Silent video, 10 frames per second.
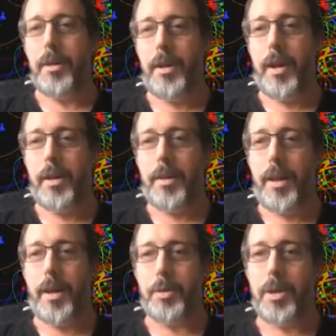And then
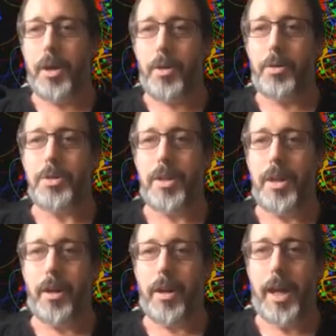I would go to
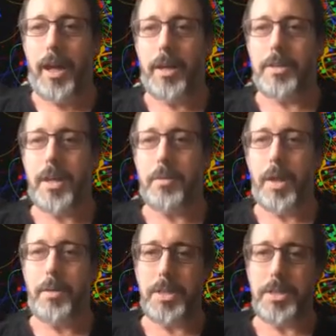the arcades and
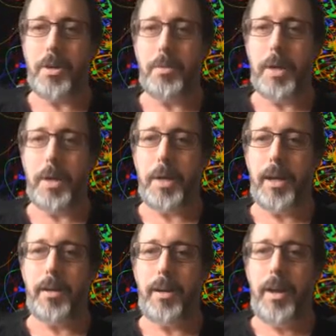play Missile
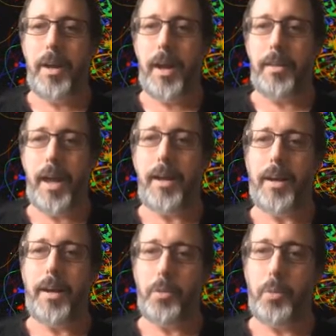Command, and that
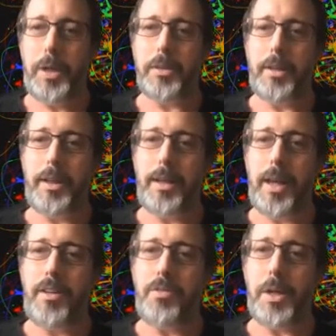weirdly
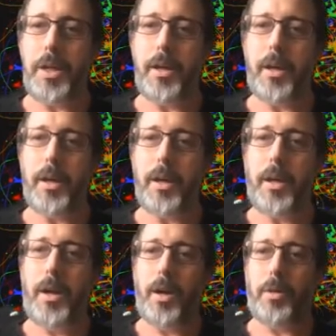gave me
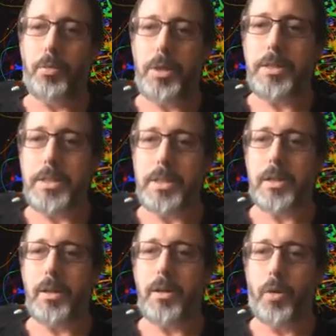a
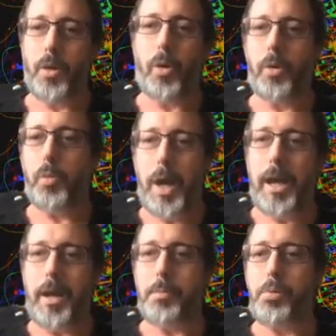reason or a way
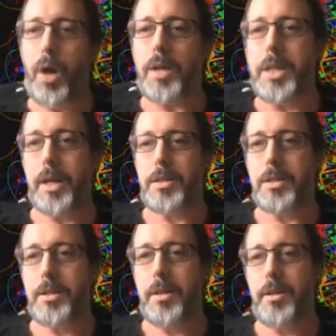to
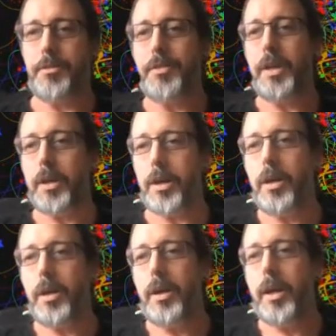process the fear
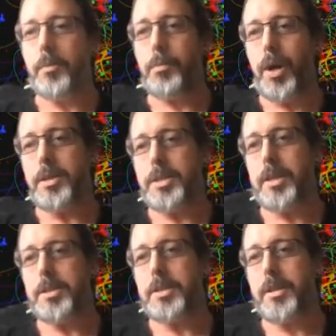and
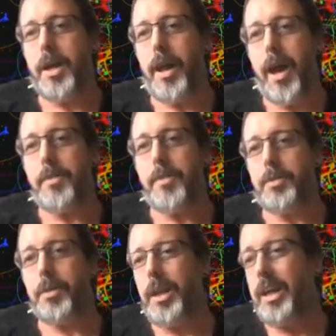process not
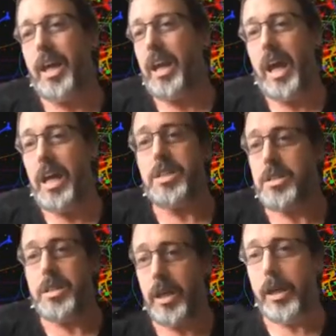having really any agency